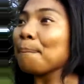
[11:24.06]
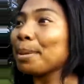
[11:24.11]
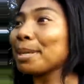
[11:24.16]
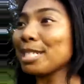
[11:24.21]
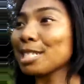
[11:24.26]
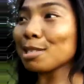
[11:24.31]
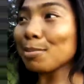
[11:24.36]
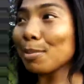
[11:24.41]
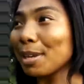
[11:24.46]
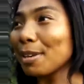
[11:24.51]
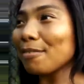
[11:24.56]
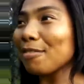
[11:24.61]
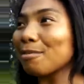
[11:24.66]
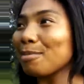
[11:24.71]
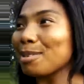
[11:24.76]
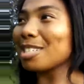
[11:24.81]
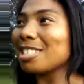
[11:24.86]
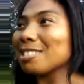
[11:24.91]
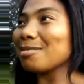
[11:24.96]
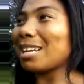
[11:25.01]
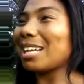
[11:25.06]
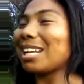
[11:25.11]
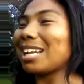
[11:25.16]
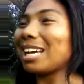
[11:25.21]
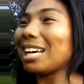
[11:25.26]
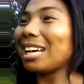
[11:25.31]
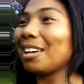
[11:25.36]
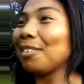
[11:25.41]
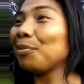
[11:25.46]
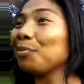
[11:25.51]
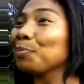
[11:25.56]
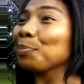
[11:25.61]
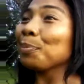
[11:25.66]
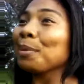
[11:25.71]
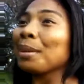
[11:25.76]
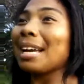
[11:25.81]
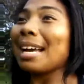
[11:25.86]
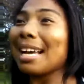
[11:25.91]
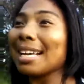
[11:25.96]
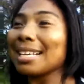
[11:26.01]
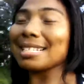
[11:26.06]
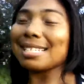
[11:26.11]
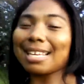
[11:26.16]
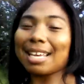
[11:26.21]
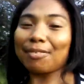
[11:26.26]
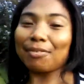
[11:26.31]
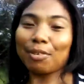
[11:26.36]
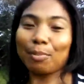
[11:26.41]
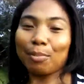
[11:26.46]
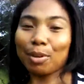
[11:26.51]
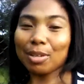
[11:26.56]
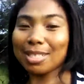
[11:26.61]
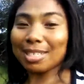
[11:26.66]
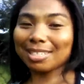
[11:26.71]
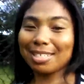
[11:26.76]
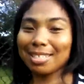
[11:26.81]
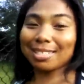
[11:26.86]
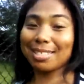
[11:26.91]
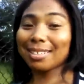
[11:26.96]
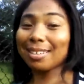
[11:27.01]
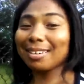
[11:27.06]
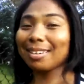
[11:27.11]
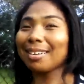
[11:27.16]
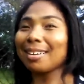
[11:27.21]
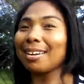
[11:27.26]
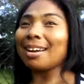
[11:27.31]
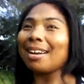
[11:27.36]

been sweet for most of my life, I can say for most of this year,